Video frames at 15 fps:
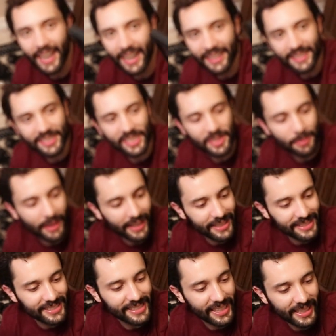This is my
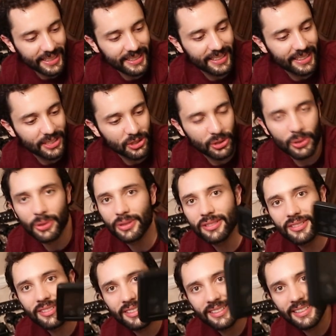second
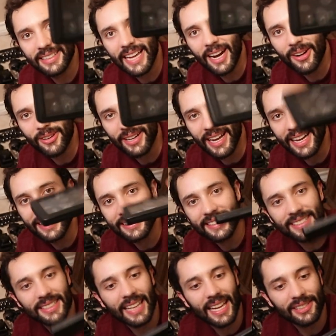Zune now, and
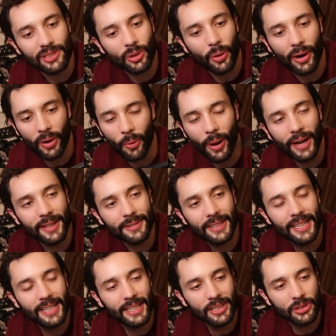it's lasted quite a while.
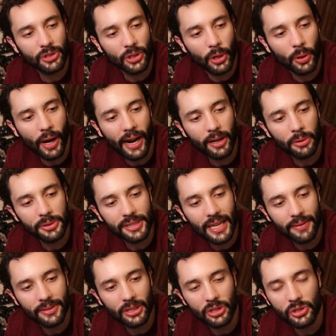So I always
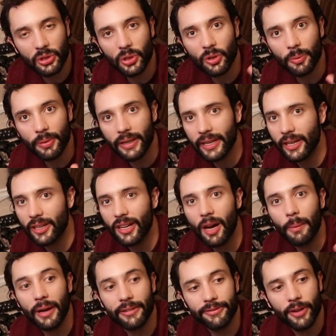have an external player,
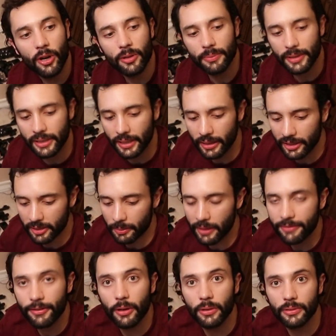not my phone, because my
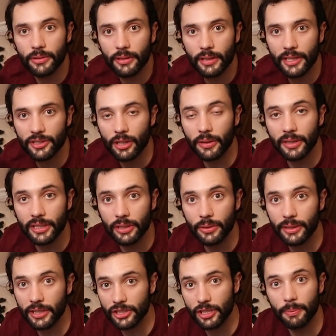phone is already
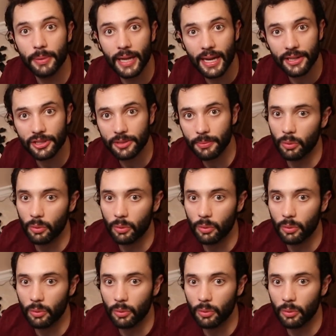doing a GPS,